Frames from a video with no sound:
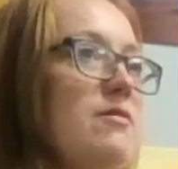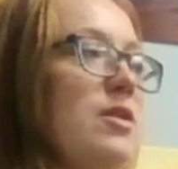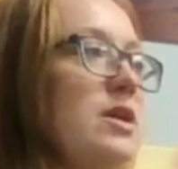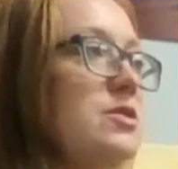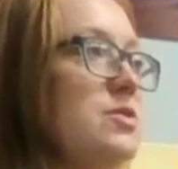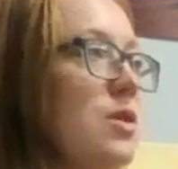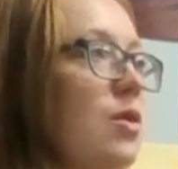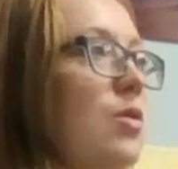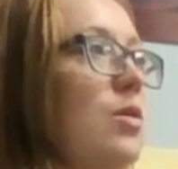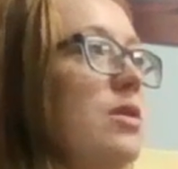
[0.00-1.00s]
Falling into a
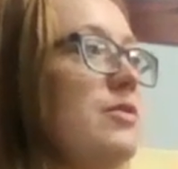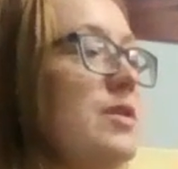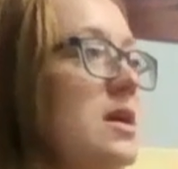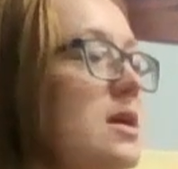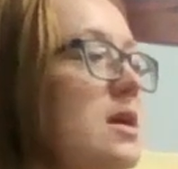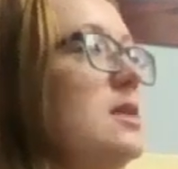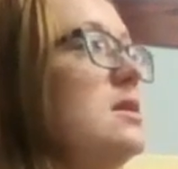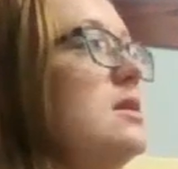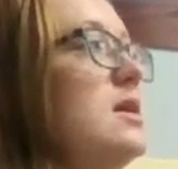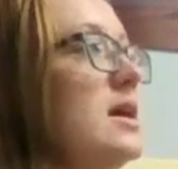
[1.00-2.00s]
hole of thinking
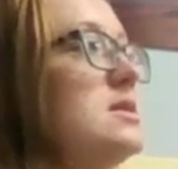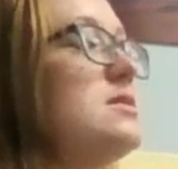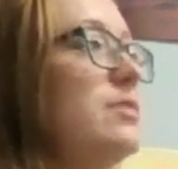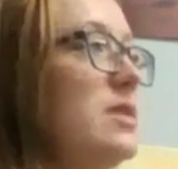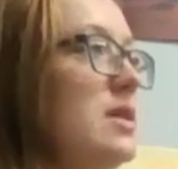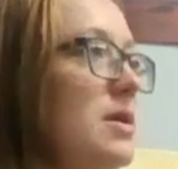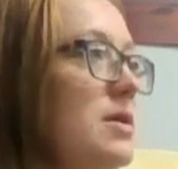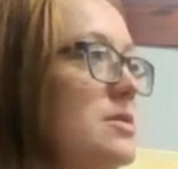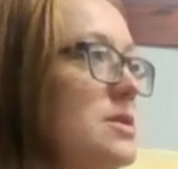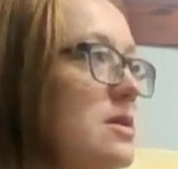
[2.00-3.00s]
negatively about
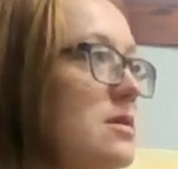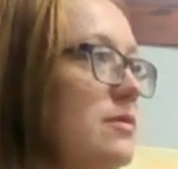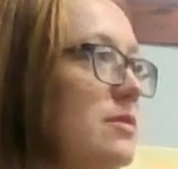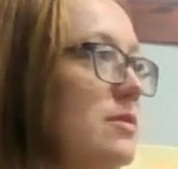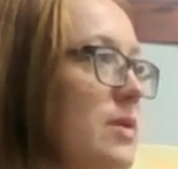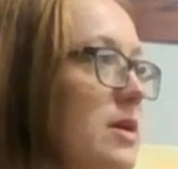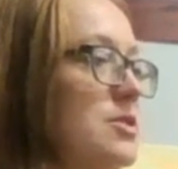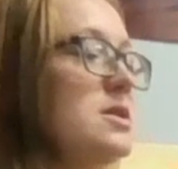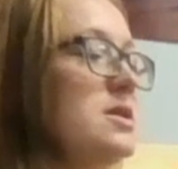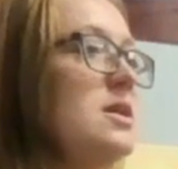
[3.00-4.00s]
yourself, where you're
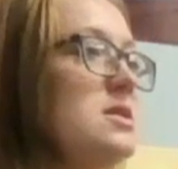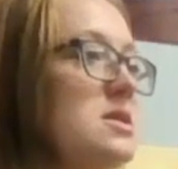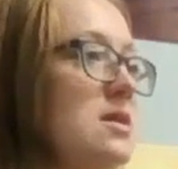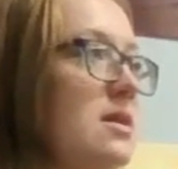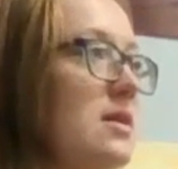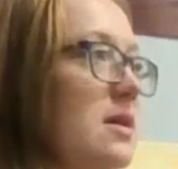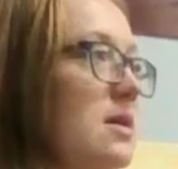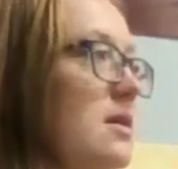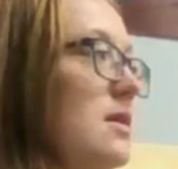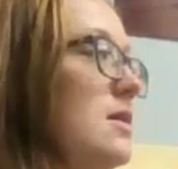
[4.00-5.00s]
just constantly like,
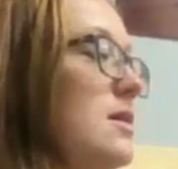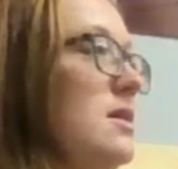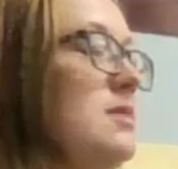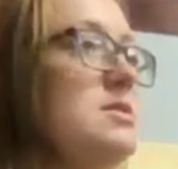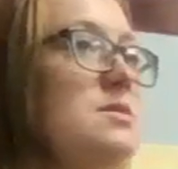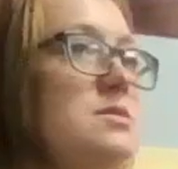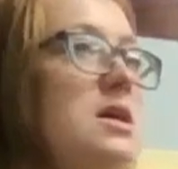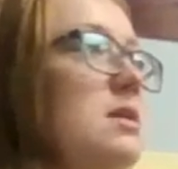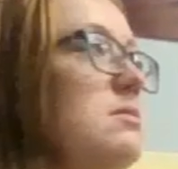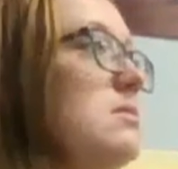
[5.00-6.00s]
I'm so
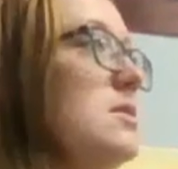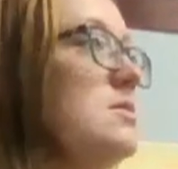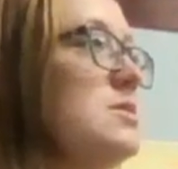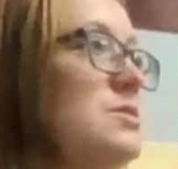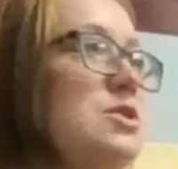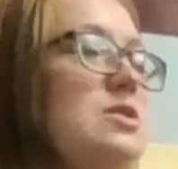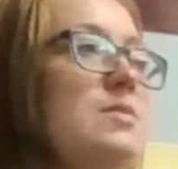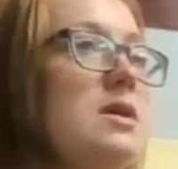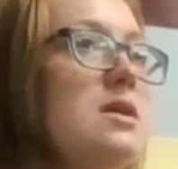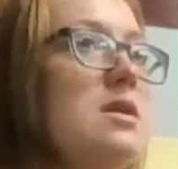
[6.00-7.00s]
dumb, I'm so
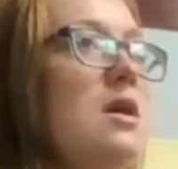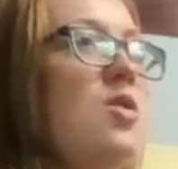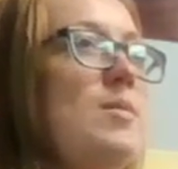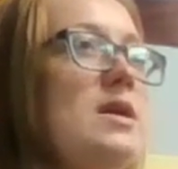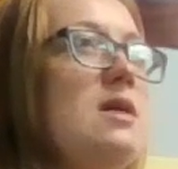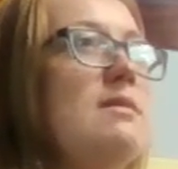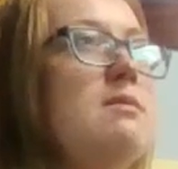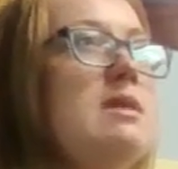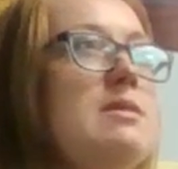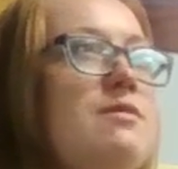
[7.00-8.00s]
stupid, or
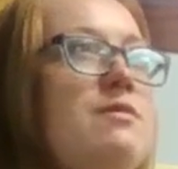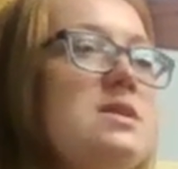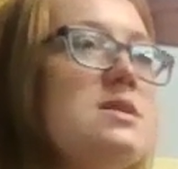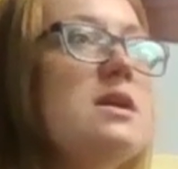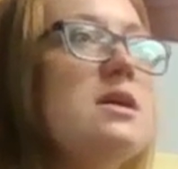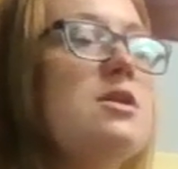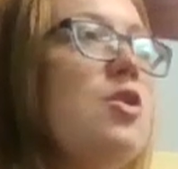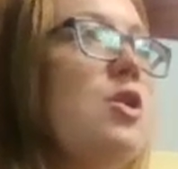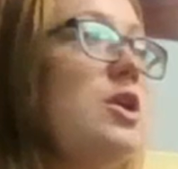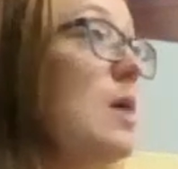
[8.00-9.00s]
becoming maybe fixated
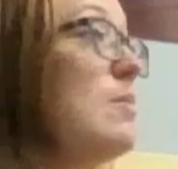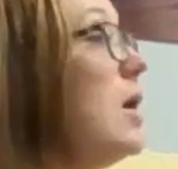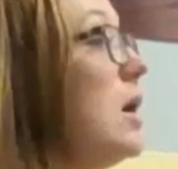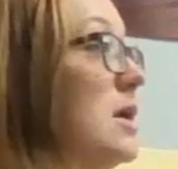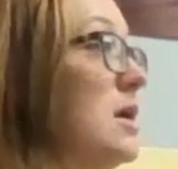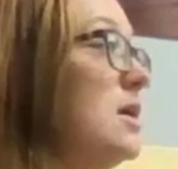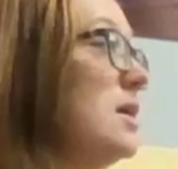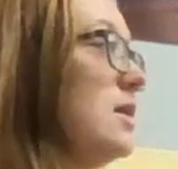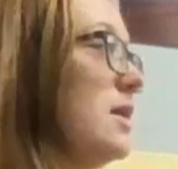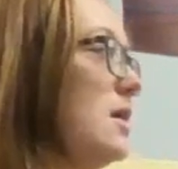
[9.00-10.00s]
on our body
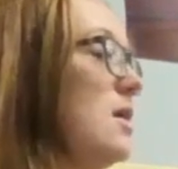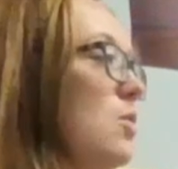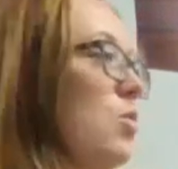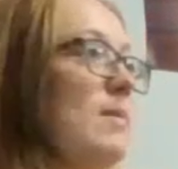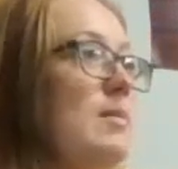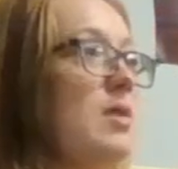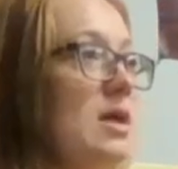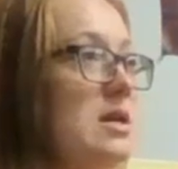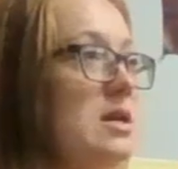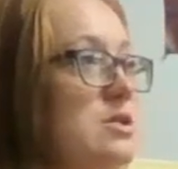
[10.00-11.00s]
and like what my
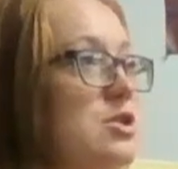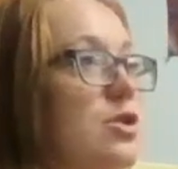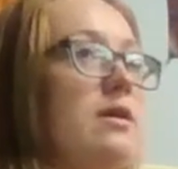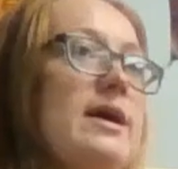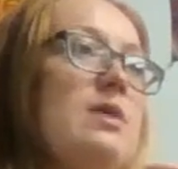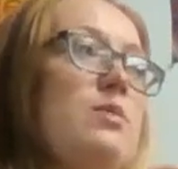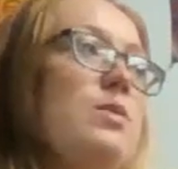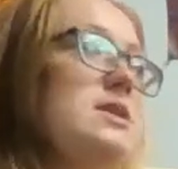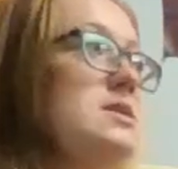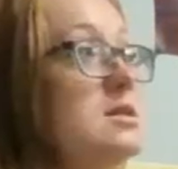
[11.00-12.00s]
body needs to look like and
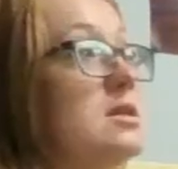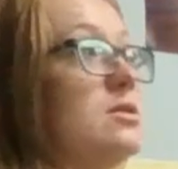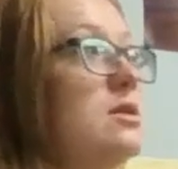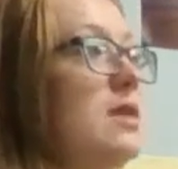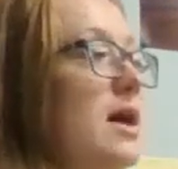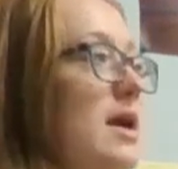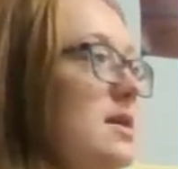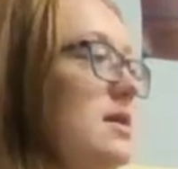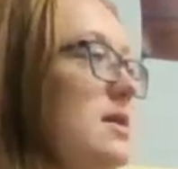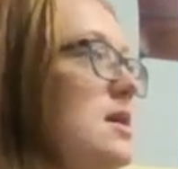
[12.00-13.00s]
what it doesn't look like.
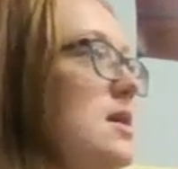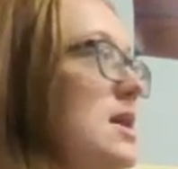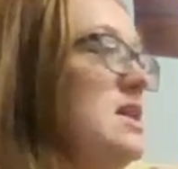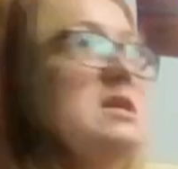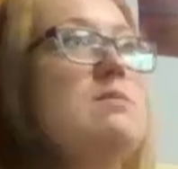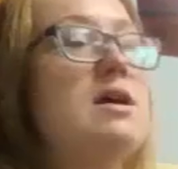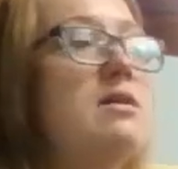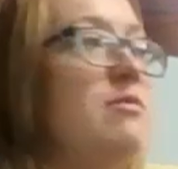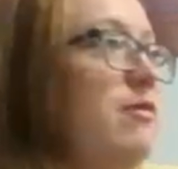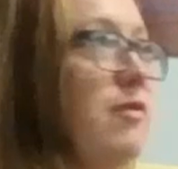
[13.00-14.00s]
And like, it isn't
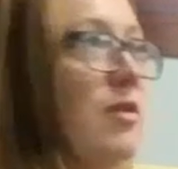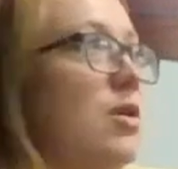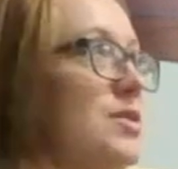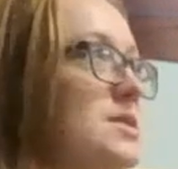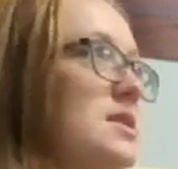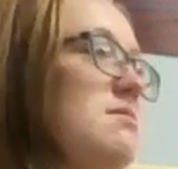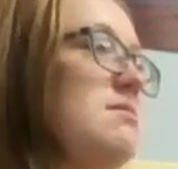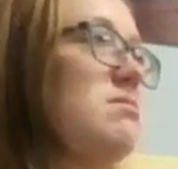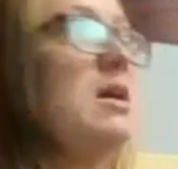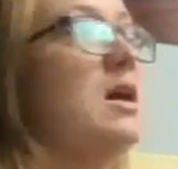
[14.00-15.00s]
my fault. And
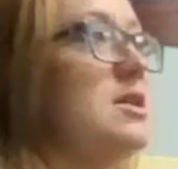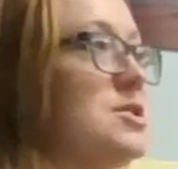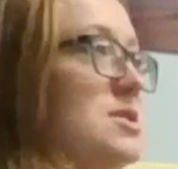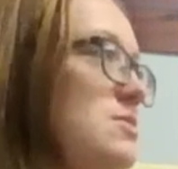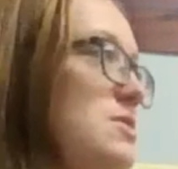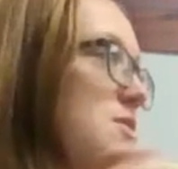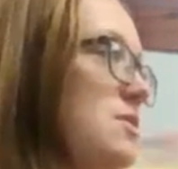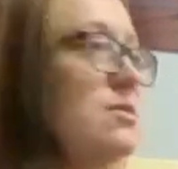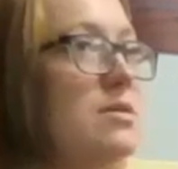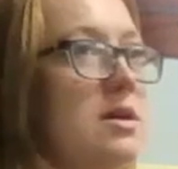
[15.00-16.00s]
I just am
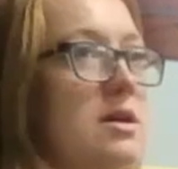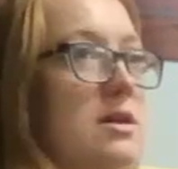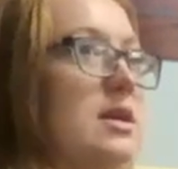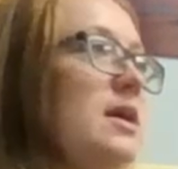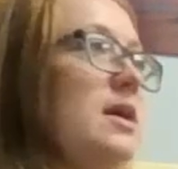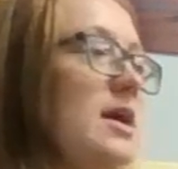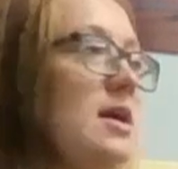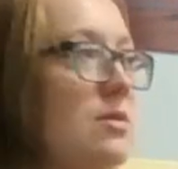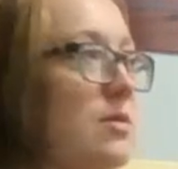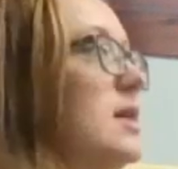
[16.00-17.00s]
so ugly. I
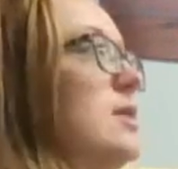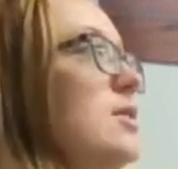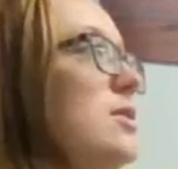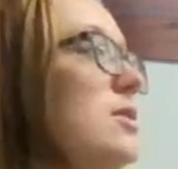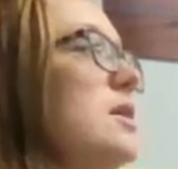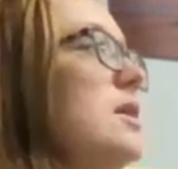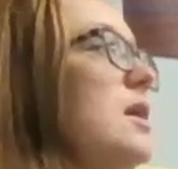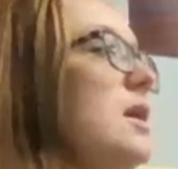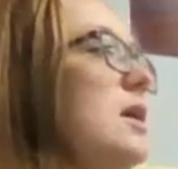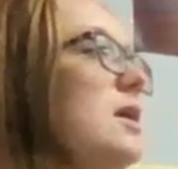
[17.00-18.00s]
hate the way I look.
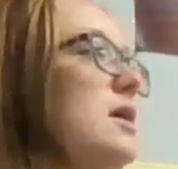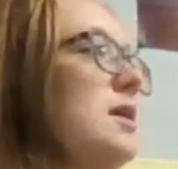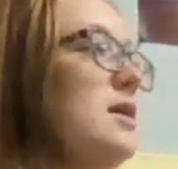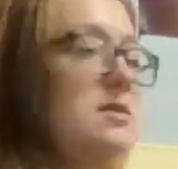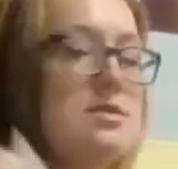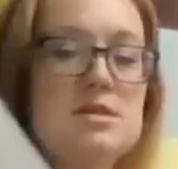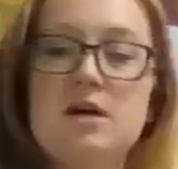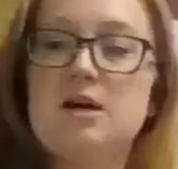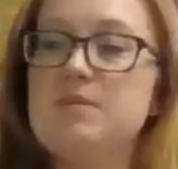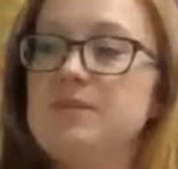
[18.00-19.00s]
And
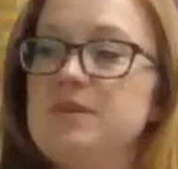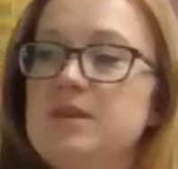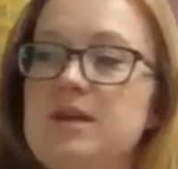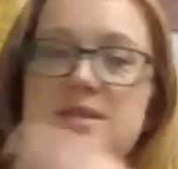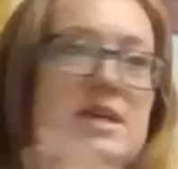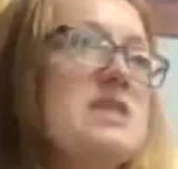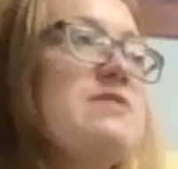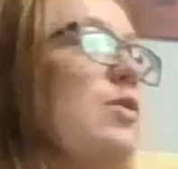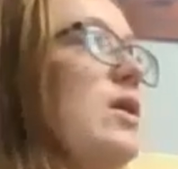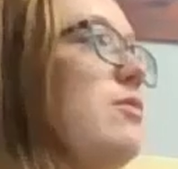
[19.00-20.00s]
it takes
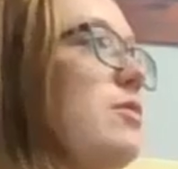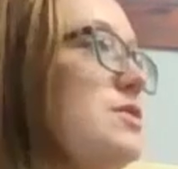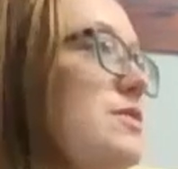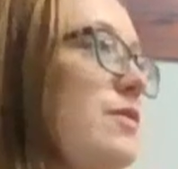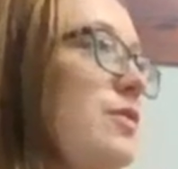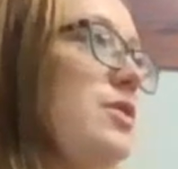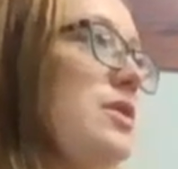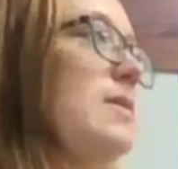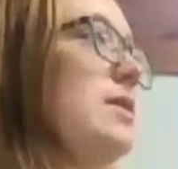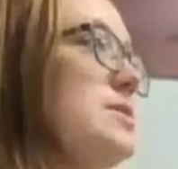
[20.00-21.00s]
forever to feel good
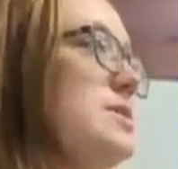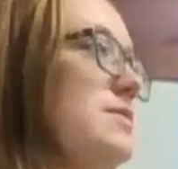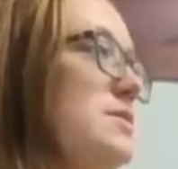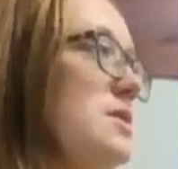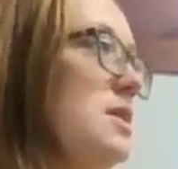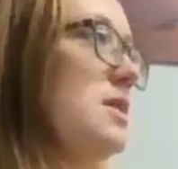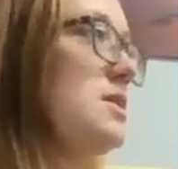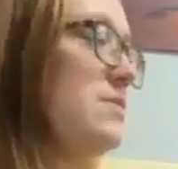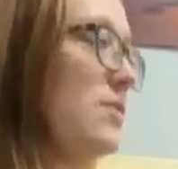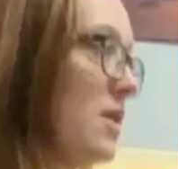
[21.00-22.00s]
about ourselves again. It
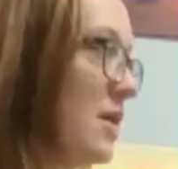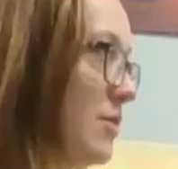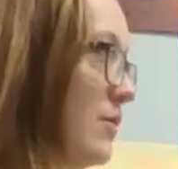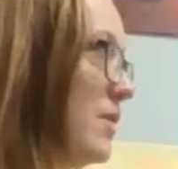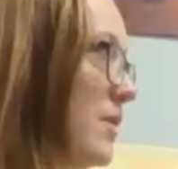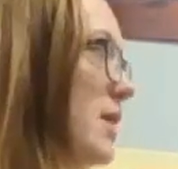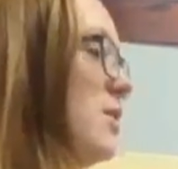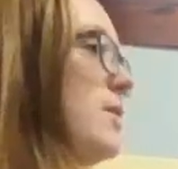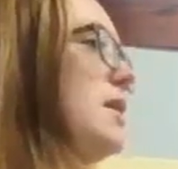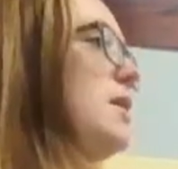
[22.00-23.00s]
takes forever to find
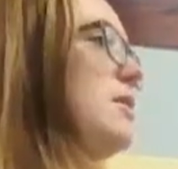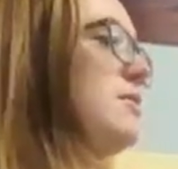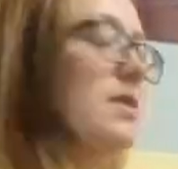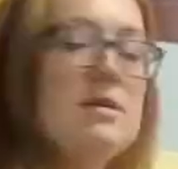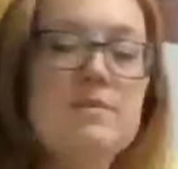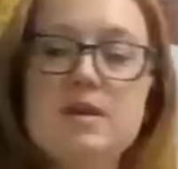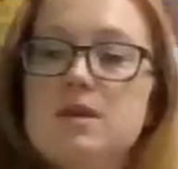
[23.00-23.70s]
our way out, right?